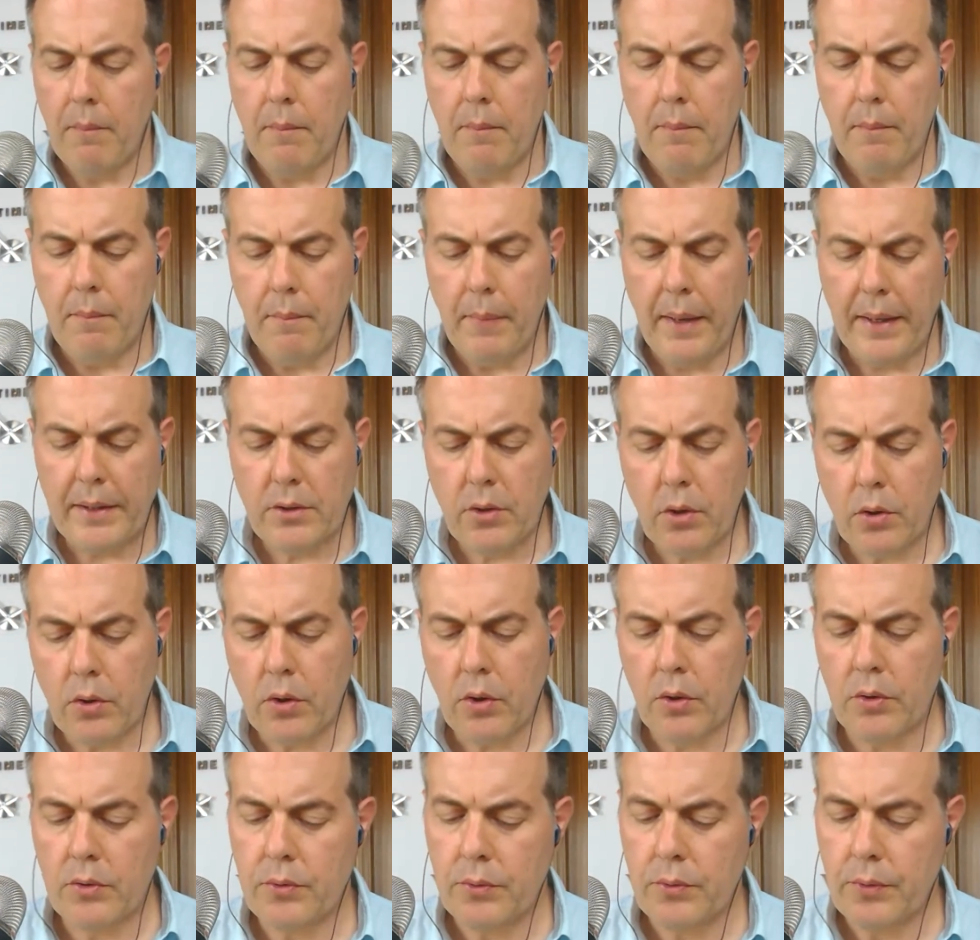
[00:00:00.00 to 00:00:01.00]

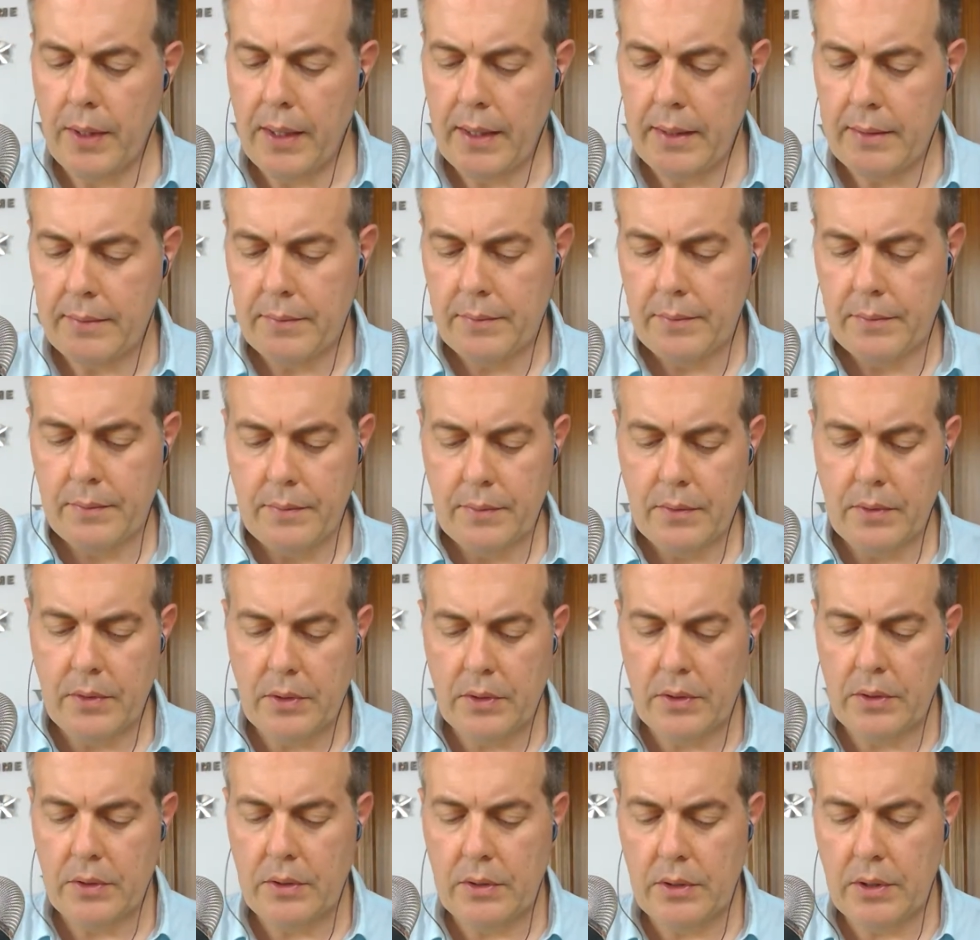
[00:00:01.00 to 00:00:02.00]
Mitochondria,
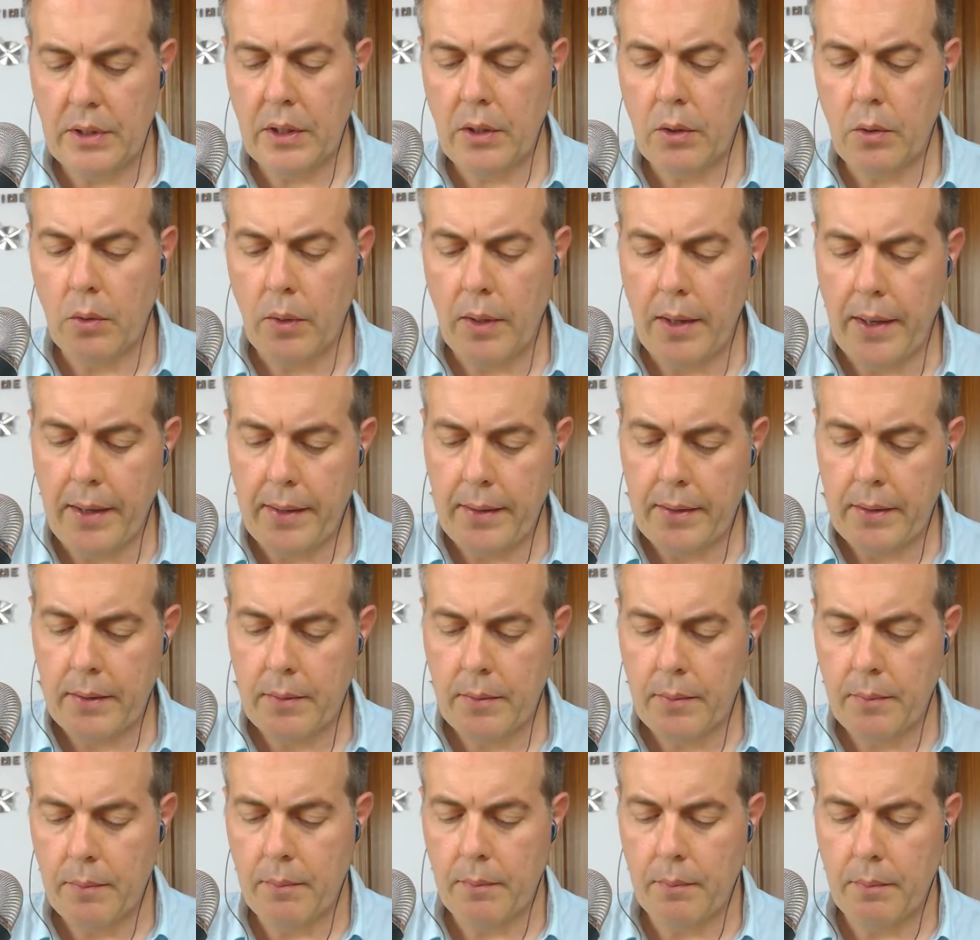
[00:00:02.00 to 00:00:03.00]
singular
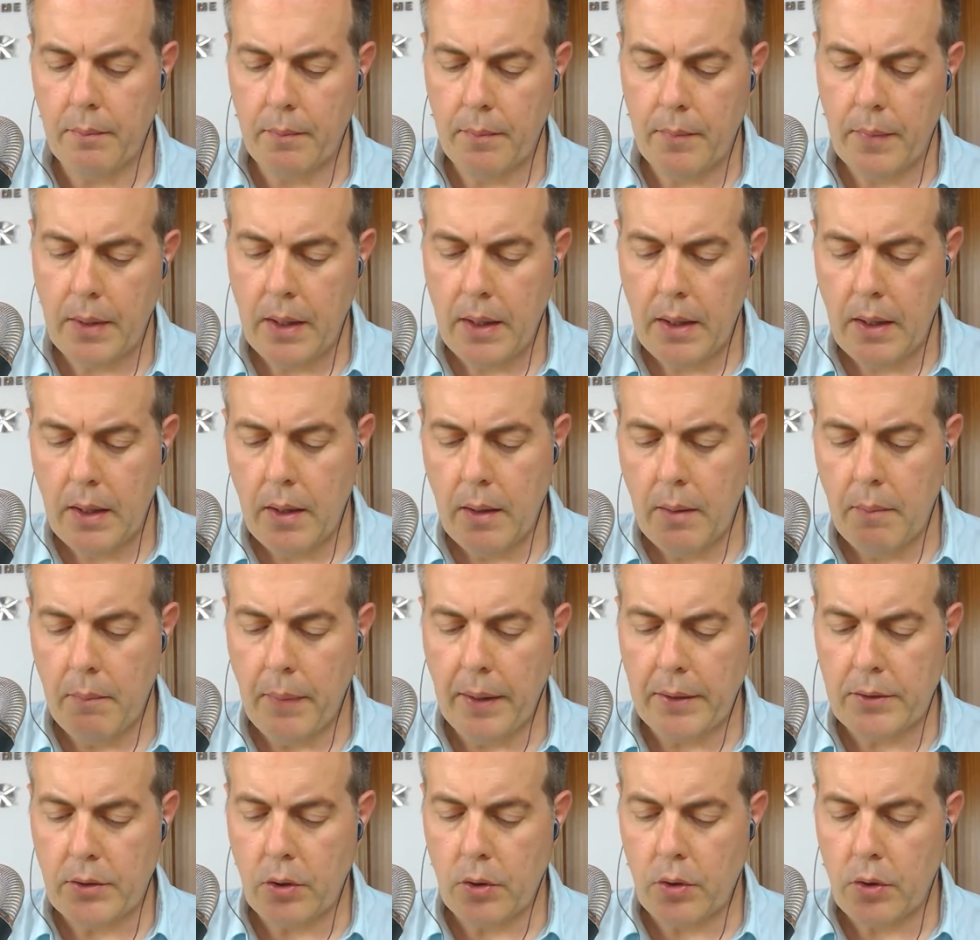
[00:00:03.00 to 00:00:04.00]

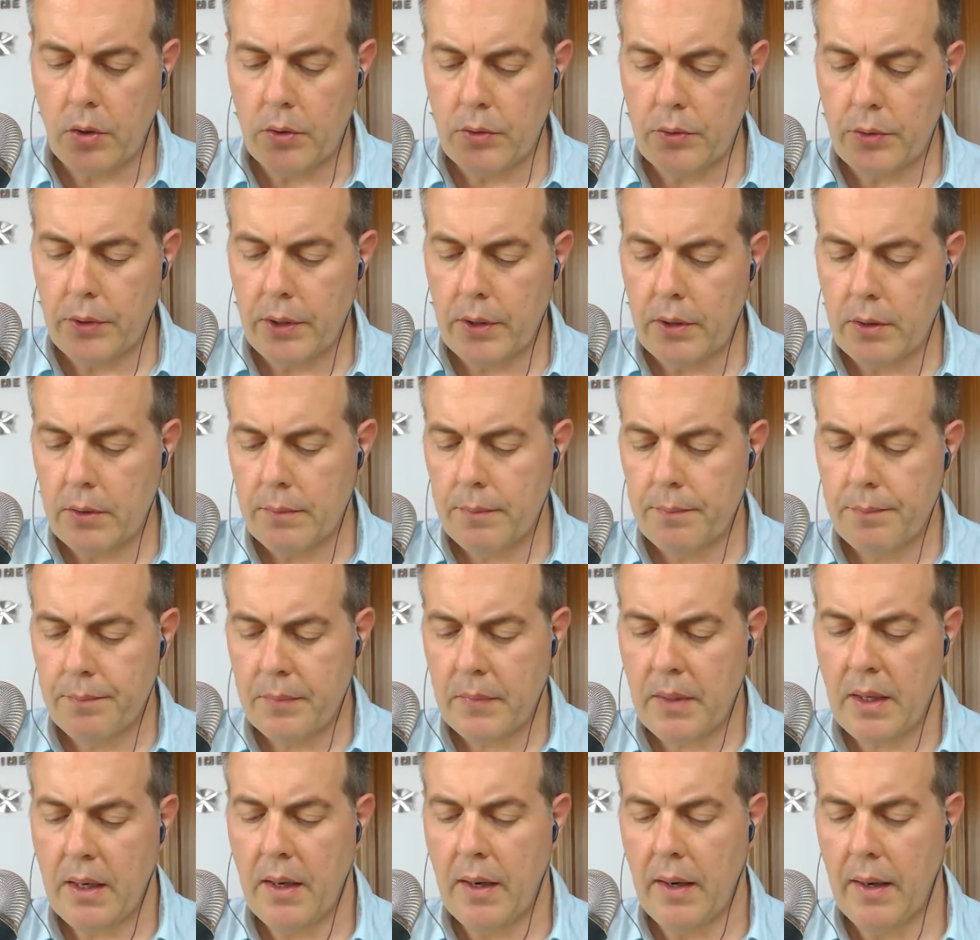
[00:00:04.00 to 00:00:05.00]
mitochondrion,
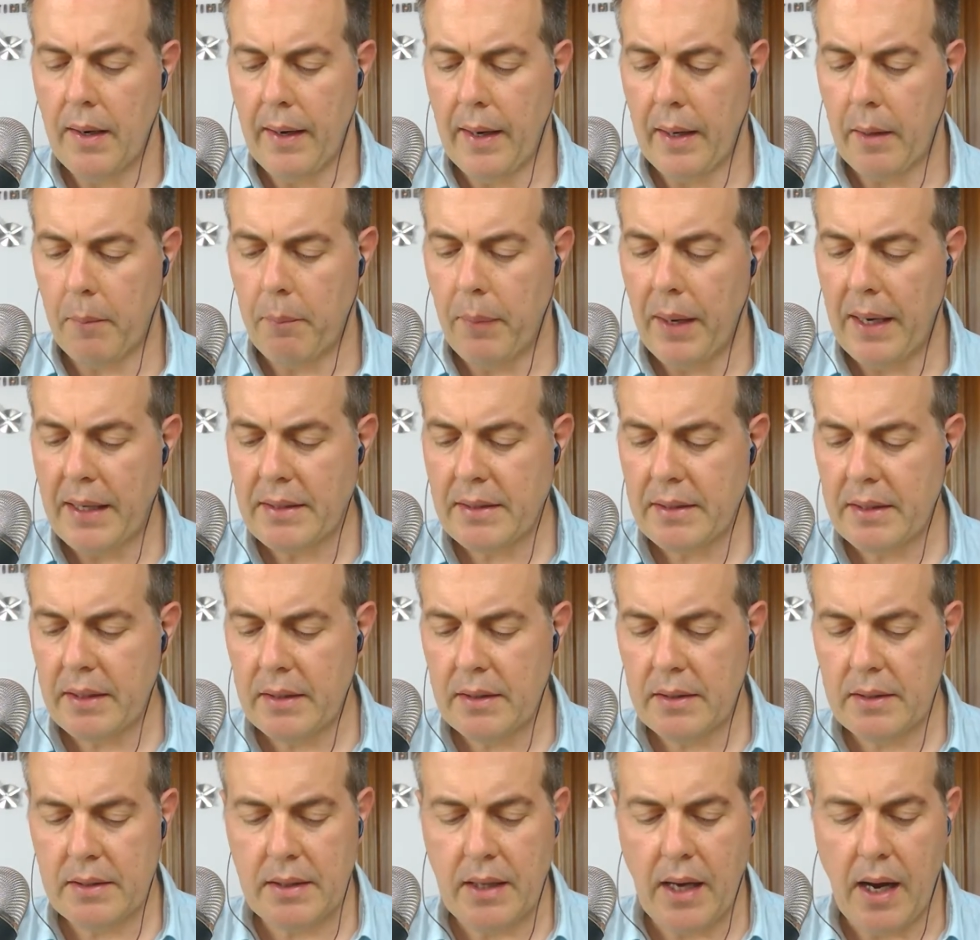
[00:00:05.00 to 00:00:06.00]
like
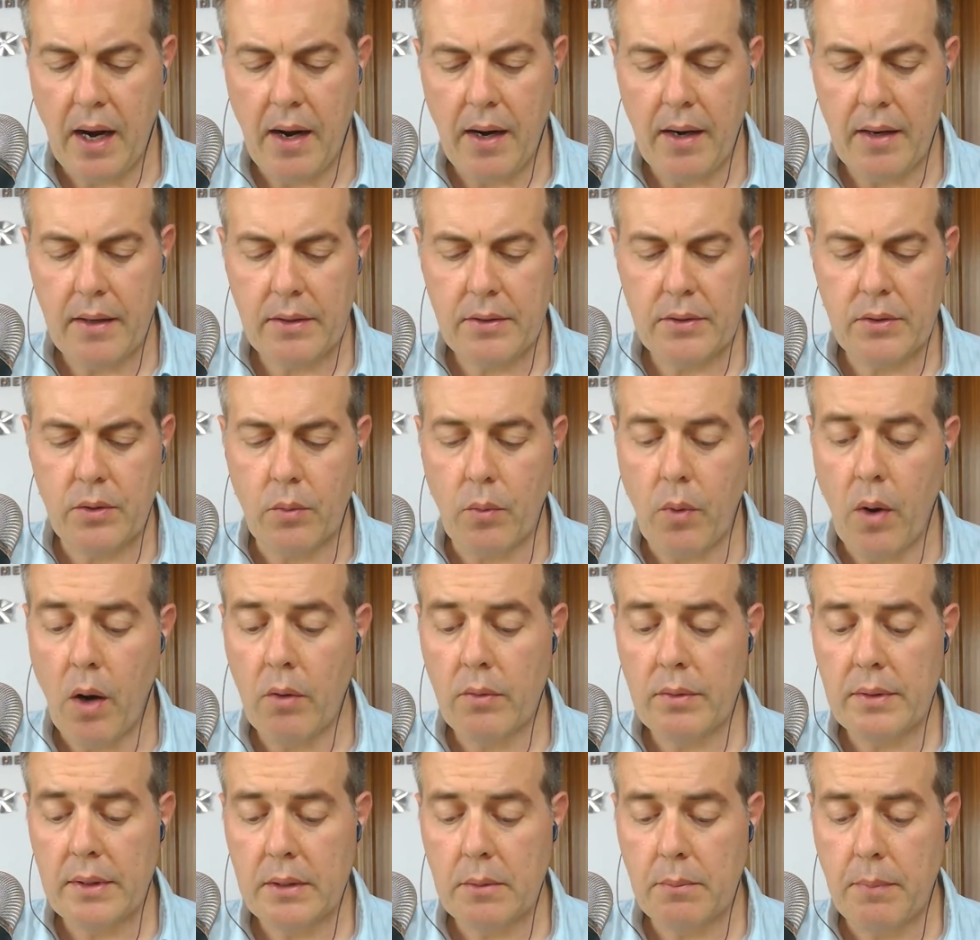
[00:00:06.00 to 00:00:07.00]
plastids, are
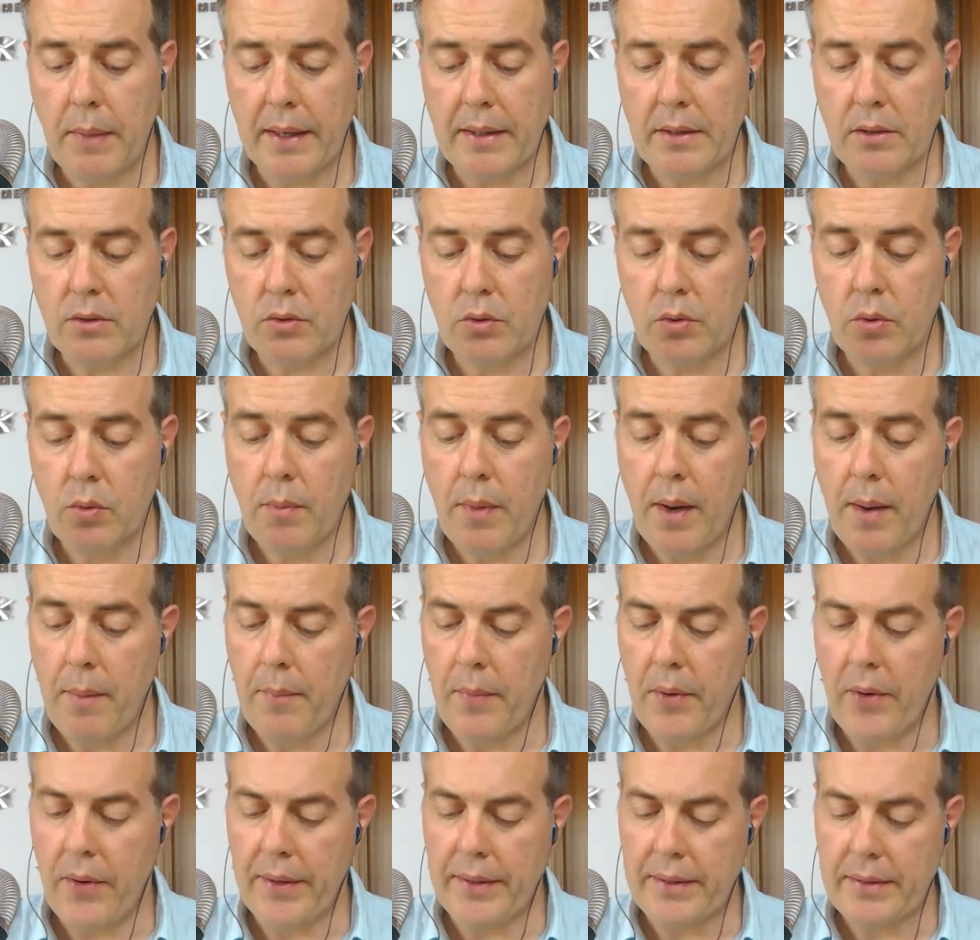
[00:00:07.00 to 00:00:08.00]
surrounded by two
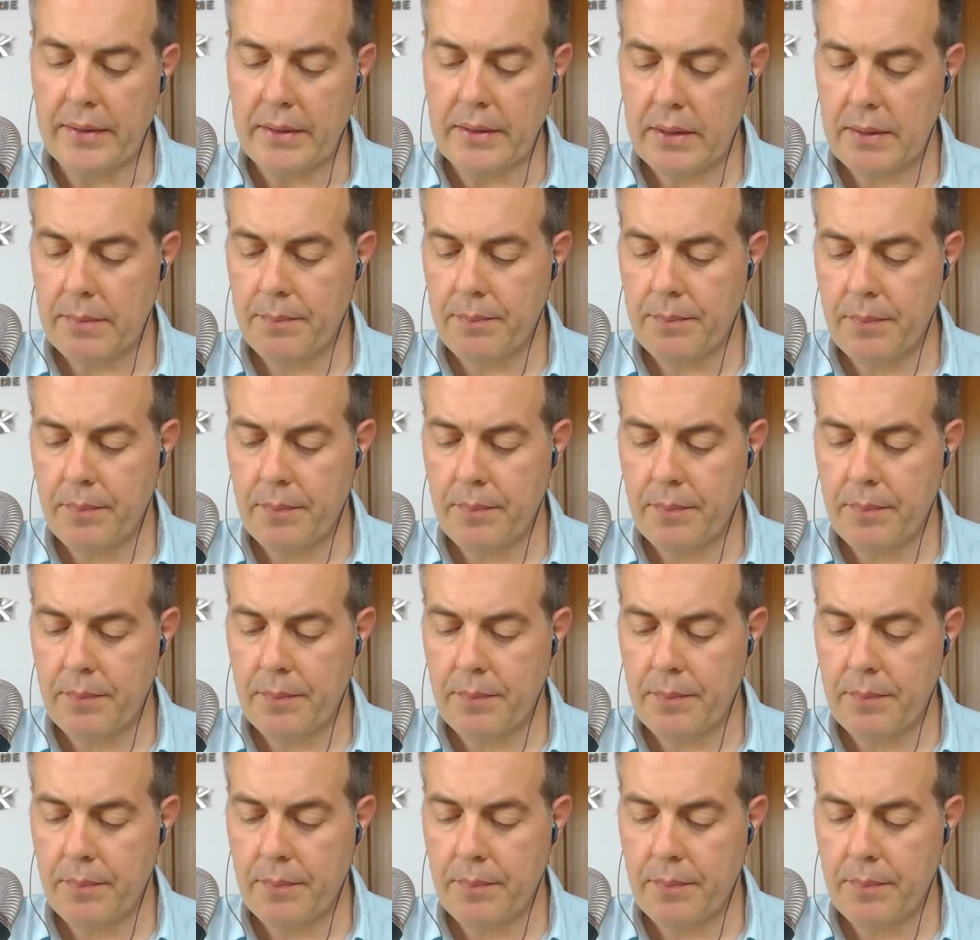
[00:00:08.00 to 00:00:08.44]
membranes.